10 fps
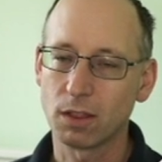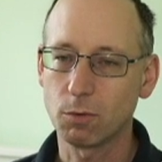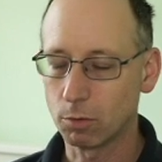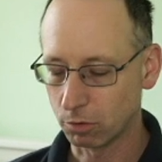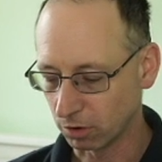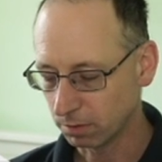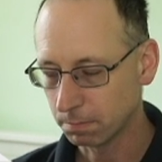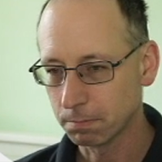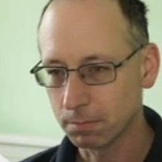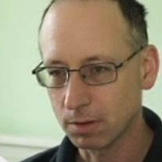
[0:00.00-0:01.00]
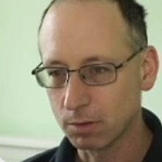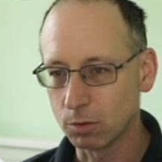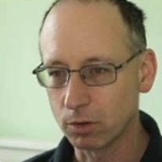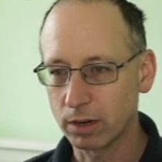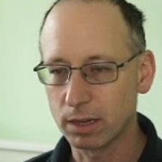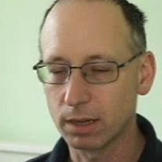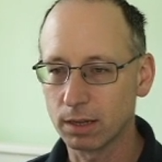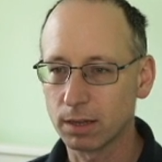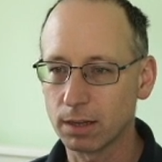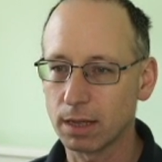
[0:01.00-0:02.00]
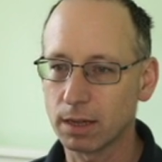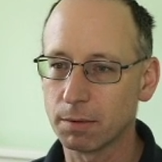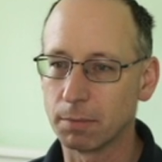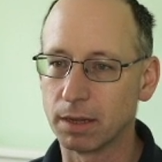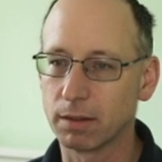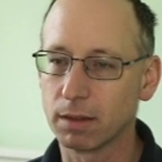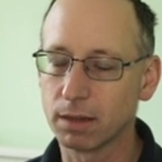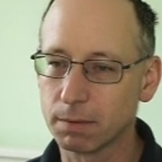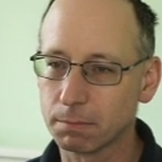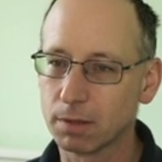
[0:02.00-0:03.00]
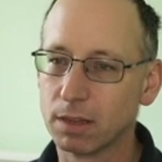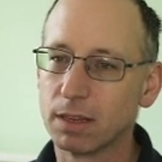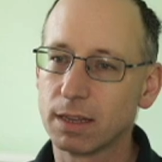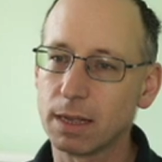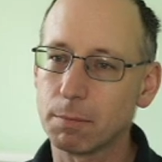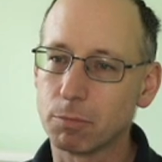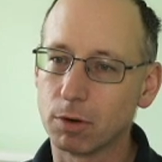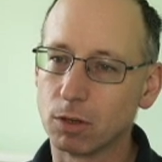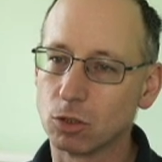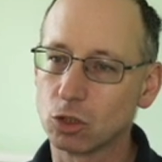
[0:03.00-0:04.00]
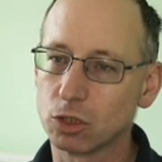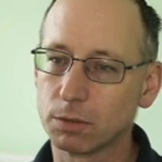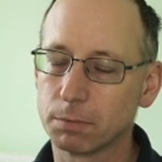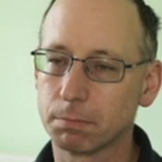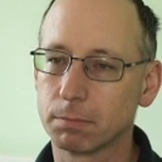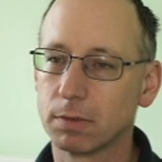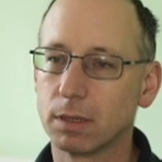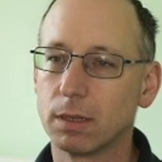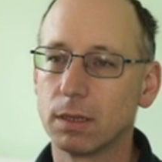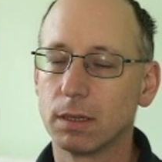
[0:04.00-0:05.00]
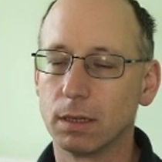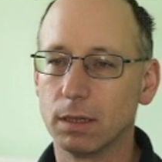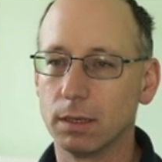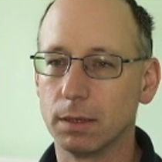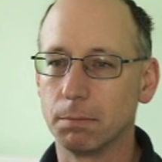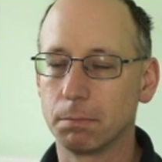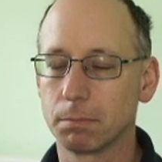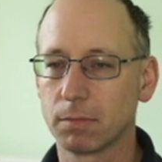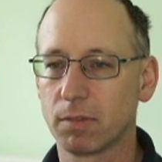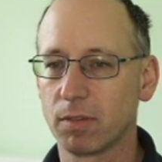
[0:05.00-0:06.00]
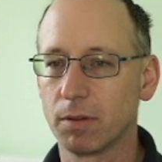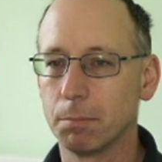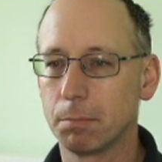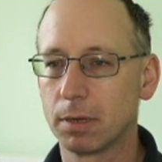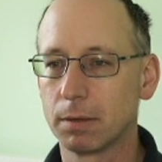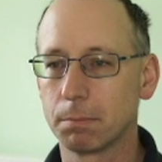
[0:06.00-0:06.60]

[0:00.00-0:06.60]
Oh, we'll do. We'll take a git commit, a git branch, temp,